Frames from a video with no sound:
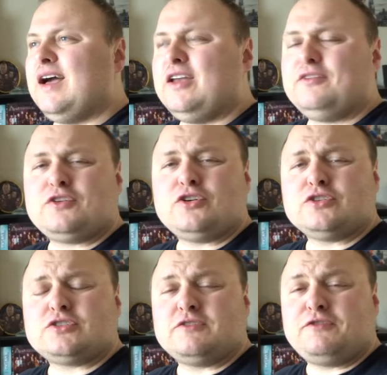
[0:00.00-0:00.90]
And of
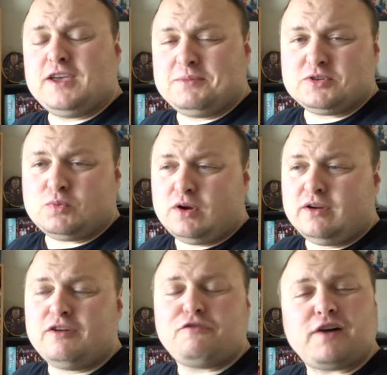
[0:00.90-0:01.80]
course, the famous one,
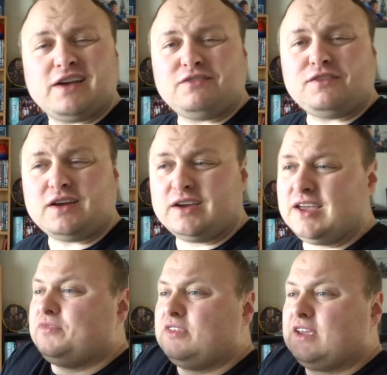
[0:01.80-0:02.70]
Firefly,
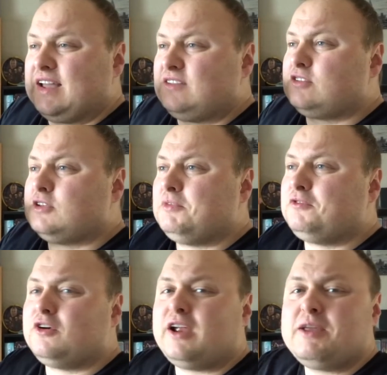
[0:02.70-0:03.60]
they cancelled it
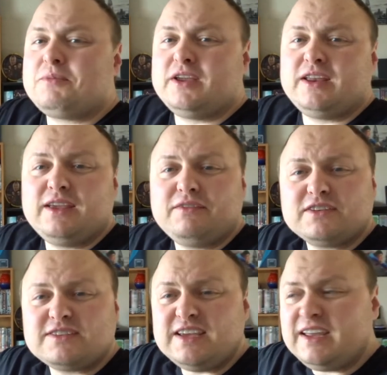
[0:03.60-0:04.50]
before anybody had even
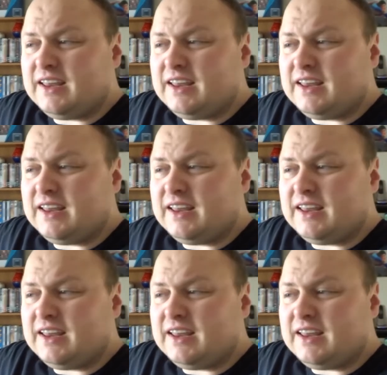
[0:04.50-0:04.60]
seen